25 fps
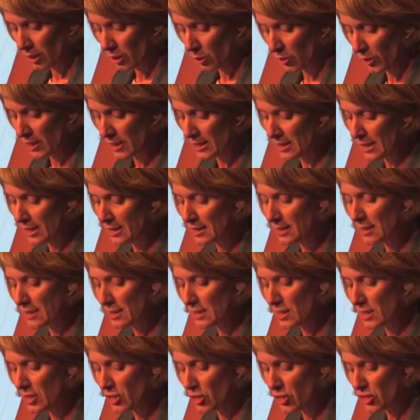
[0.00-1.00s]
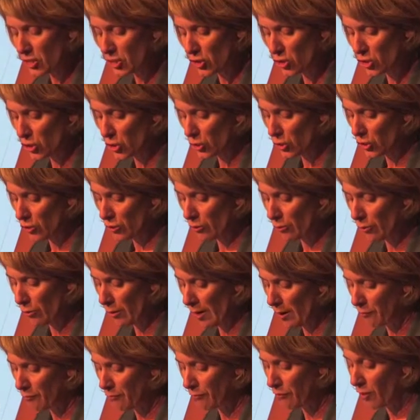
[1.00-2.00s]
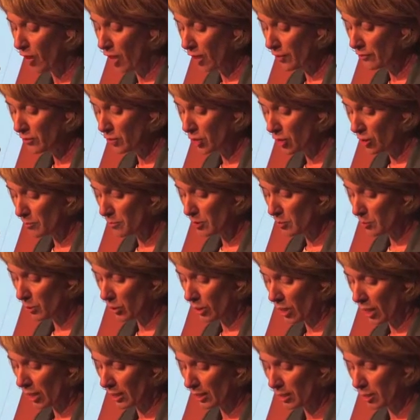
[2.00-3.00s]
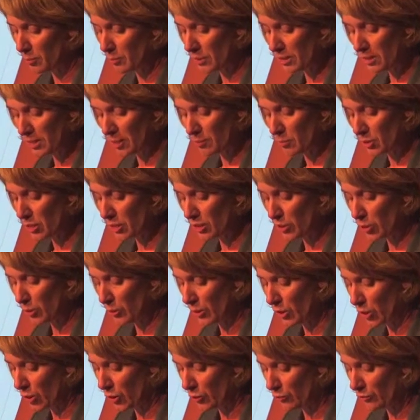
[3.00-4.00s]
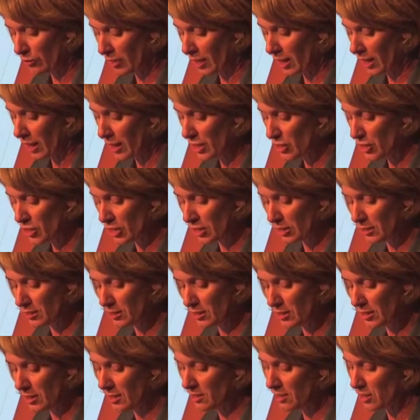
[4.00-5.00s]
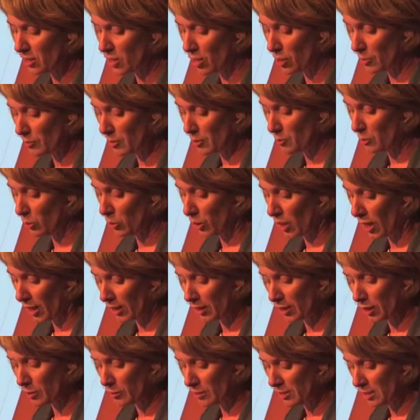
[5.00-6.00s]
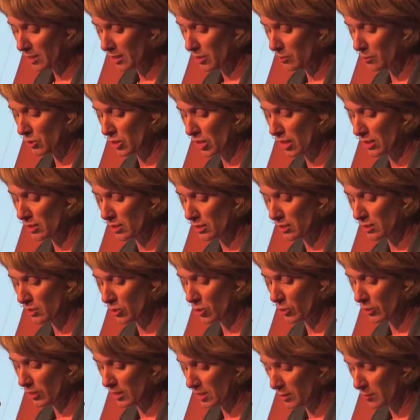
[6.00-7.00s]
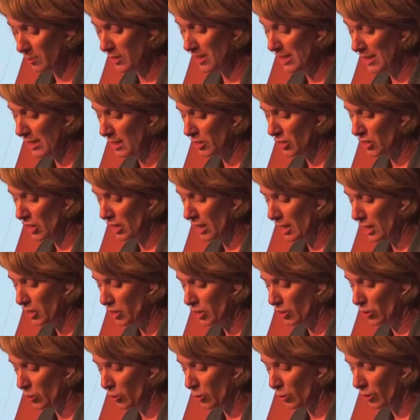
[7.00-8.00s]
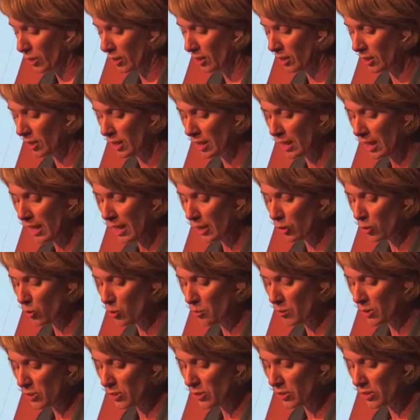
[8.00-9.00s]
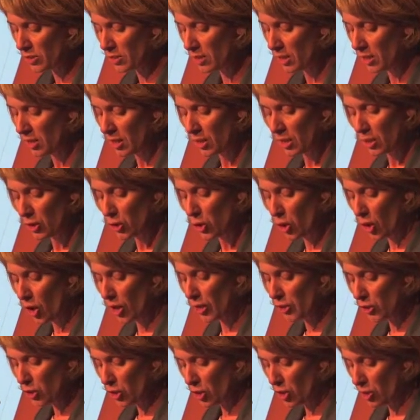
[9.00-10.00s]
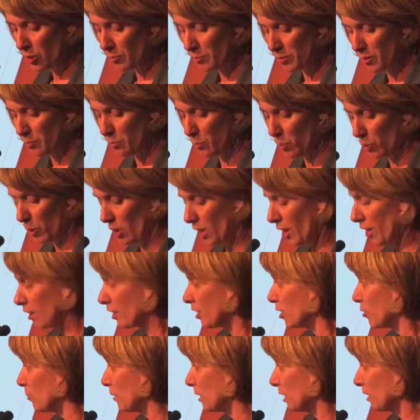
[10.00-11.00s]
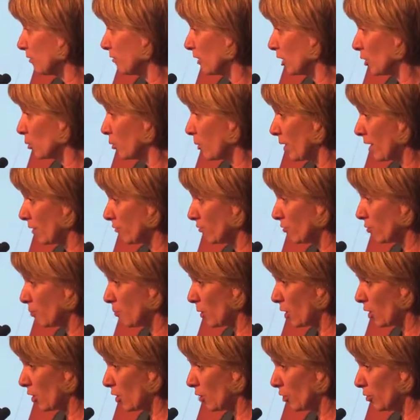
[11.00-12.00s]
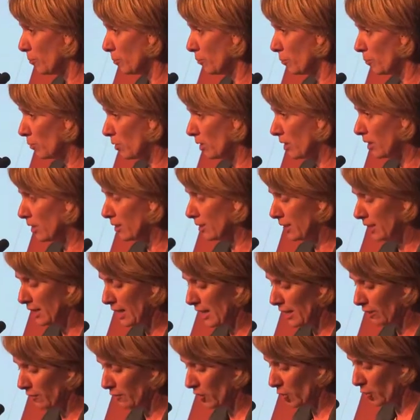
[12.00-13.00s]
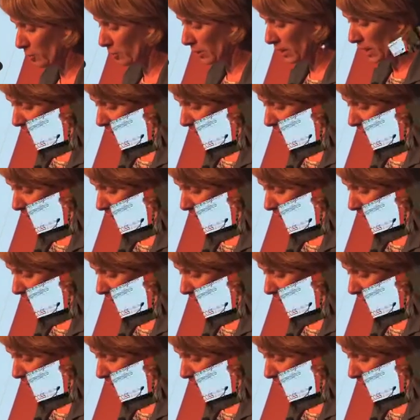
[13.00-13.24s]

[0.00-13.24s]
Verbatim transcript: Queensland's Indigenous children are around five times more likely to be subject to a notification, six times more likely to be subject to a substantiation order, and almost nine times more likely to be living away from home uh, in out-of-home